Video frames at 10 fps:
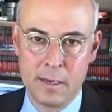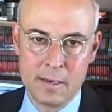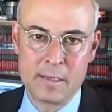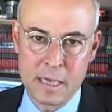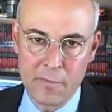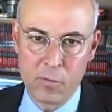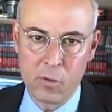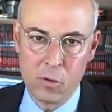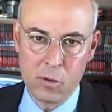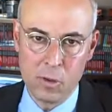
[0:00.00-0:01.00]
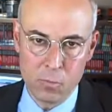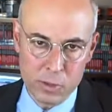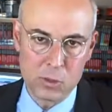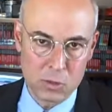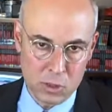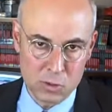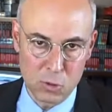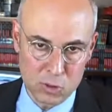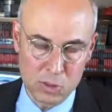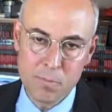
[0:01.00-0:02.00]
several research
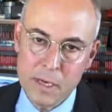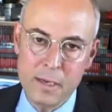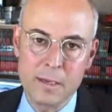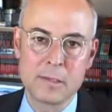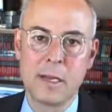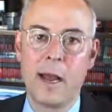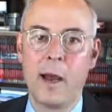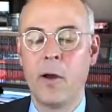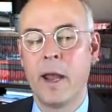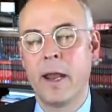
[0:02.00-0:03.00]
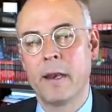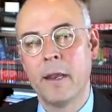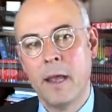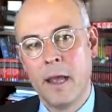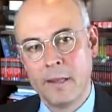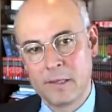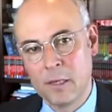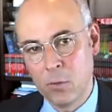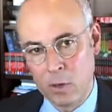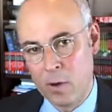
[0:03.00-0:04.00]
consortium meetings now, and seen
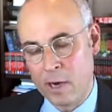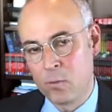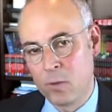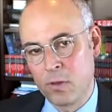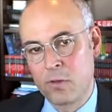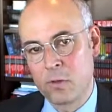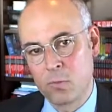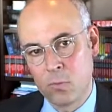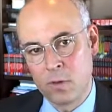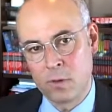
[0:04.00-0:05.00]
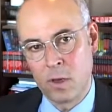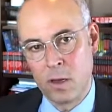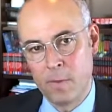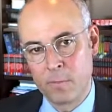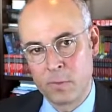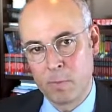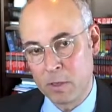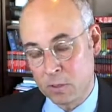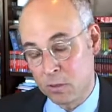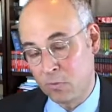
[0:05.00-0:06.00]
you interact with
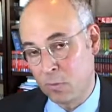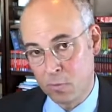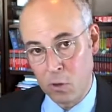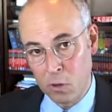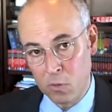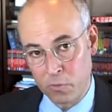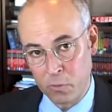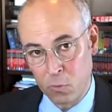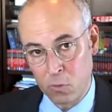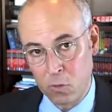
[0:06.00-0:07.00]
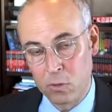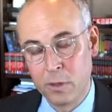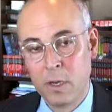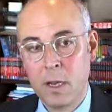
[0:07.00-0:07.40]
specialists from all over the world,